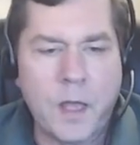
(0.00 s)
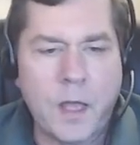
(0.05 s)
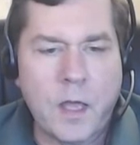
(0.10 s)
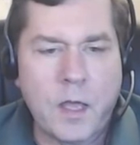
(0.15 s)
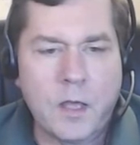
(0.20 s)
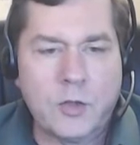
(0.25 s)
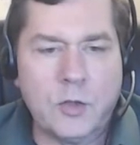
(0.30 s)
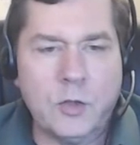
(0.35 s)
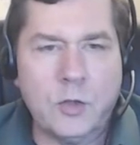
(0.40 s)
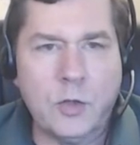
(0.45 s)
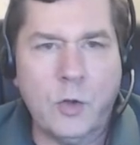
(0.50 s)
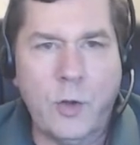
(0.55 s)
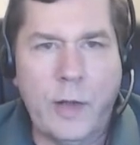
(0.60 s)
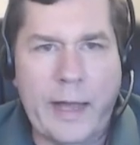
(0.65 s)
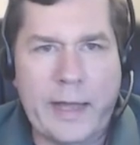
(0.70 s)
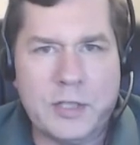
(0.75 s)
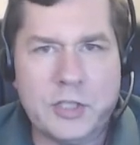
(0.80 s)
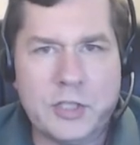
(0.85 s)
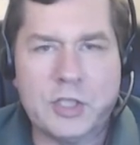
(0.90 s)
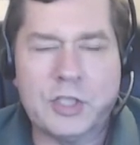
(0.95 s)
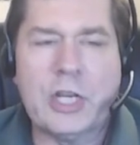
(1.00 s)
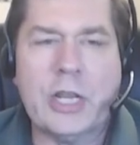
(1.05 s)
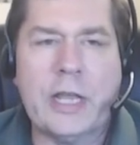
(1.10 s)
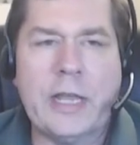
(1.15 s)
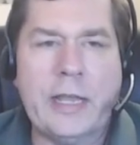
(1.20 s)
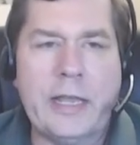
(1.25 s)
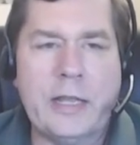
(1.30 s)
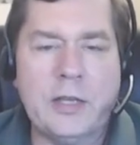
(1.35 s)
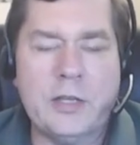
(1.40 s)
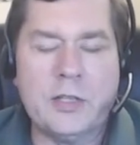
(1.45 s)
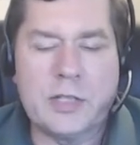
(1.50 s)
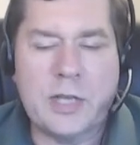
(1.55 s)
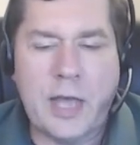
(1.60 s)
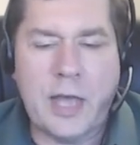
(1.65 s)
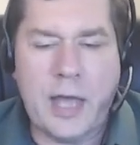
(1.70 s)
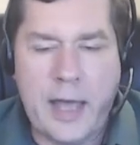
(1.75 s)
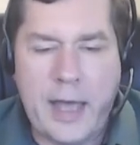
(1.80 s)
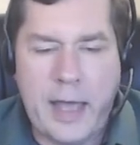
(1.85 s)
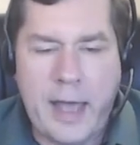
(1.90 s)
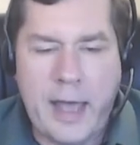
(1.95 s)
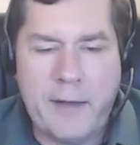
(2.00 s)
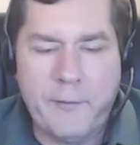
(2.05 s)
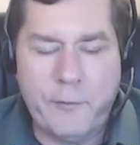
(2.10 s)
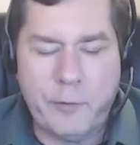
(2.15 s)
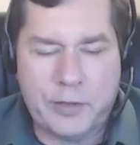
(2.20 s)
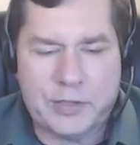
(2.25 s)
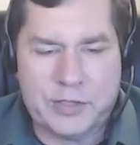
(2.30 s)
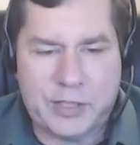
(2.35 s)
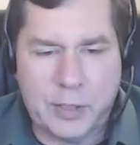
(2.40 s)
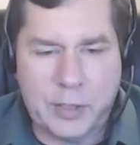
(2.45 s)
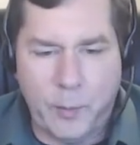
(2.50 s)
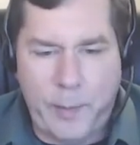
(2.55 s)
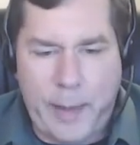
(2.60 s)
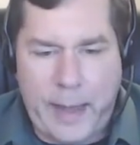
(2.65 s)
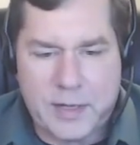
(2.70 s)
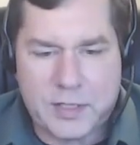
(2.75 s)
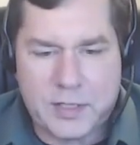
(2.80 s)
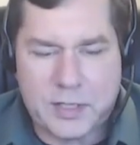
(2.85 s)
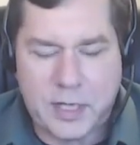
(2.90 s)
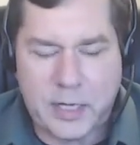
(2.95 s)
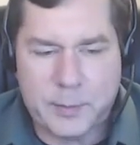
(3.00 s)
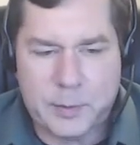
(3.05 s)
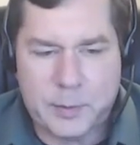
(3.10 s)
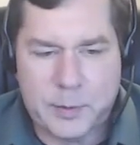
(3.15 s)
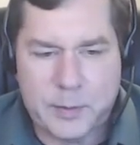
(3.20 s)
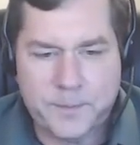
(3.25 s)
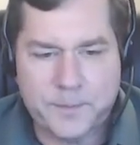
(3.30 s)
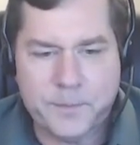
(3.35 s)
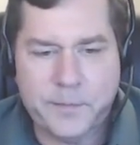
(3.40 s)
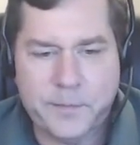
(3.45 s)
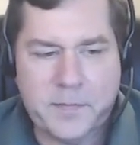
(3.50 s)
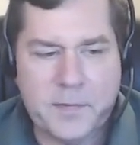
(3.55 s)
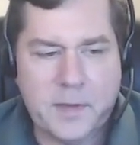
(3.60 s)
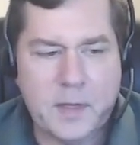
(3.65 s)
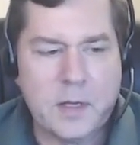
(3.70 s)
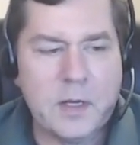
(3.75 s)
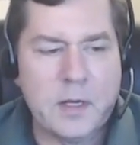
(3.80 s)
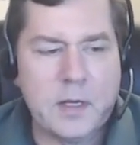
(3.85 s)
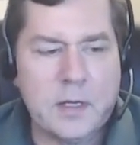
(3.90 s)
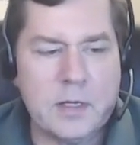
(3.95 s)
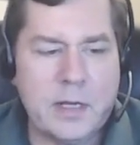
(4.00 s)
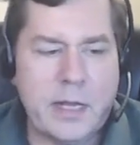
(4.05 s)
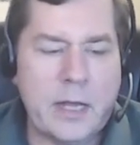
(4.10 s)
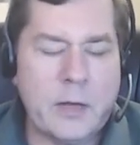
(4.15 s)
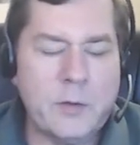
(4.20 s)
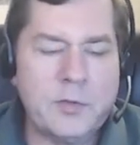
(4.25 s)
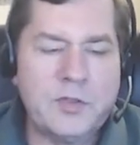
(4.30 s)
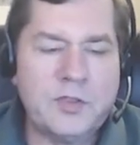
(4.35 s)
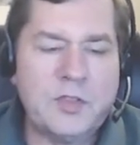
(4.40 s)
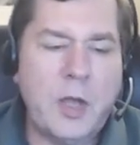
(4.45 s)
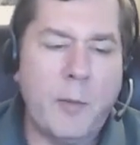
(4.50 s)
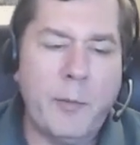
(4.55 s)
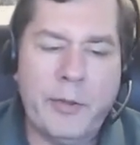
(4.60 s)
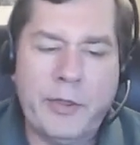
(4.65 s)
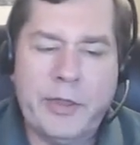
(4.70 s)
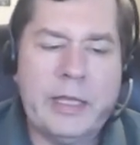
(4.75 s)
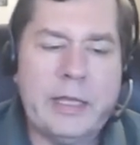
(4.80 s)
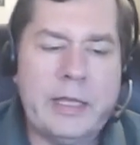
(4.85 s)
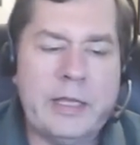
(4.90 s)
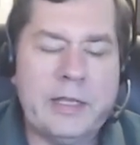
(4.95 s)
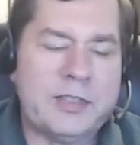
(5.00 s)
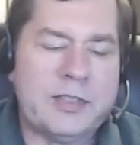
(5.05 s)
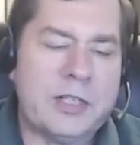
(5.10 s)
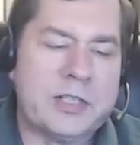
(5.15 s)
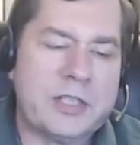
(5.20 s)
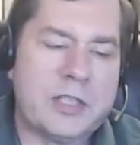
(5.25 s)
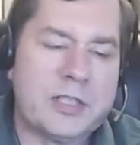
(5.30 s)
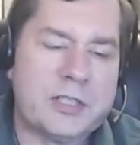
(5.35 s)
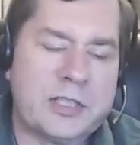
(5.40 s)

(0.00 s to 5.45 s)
Google has changed every single match type. Now, some of these, such as